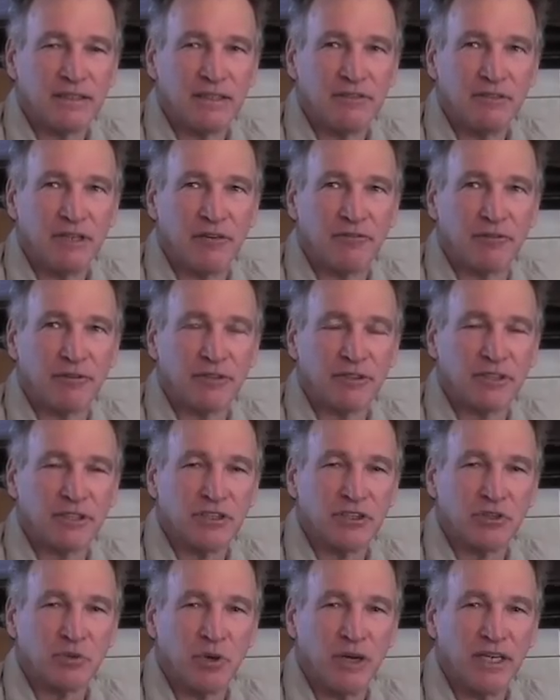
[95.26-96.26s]
of different
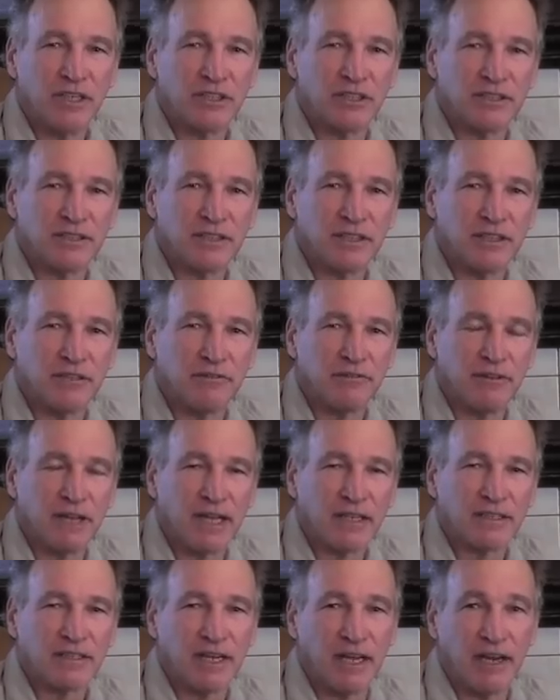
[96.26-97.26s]
situations that
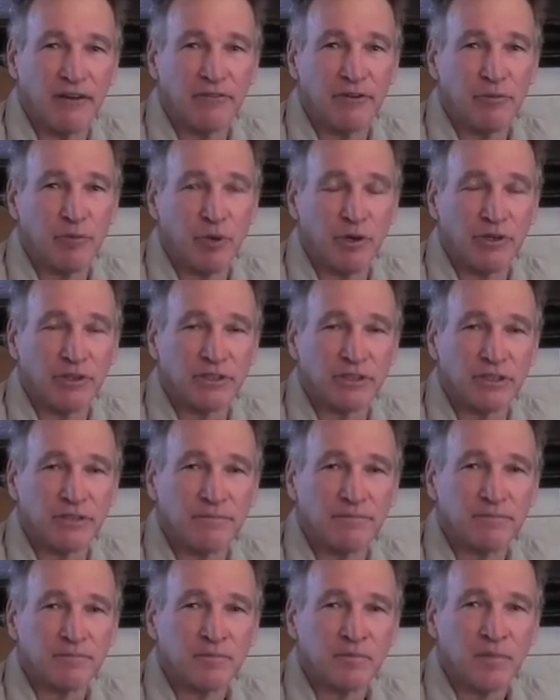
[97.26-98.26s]
affect every person.